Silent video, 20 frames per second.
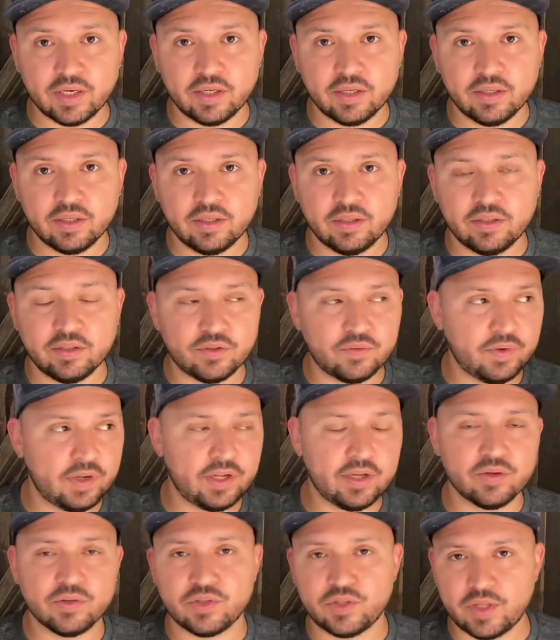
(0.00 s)
This
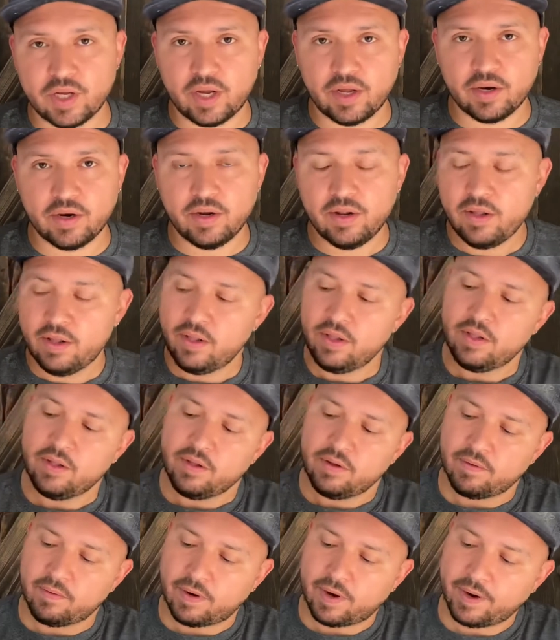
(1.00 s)
video's done,
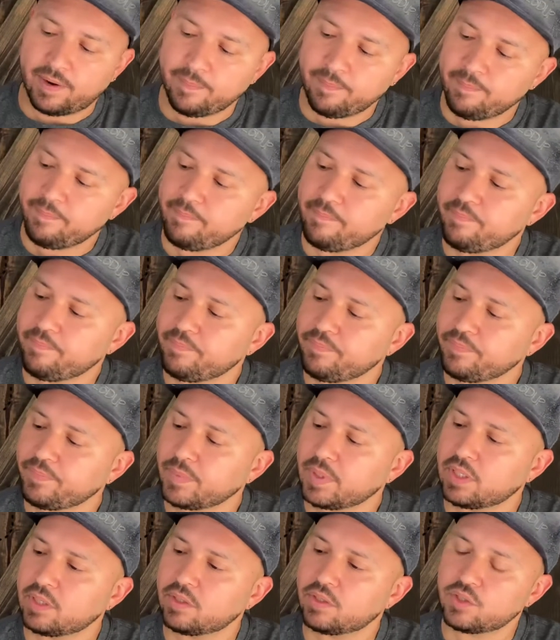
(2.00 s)
right?
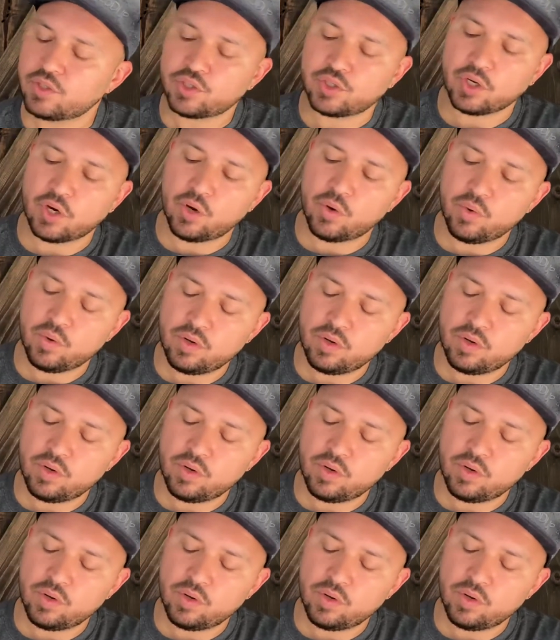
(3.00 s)
So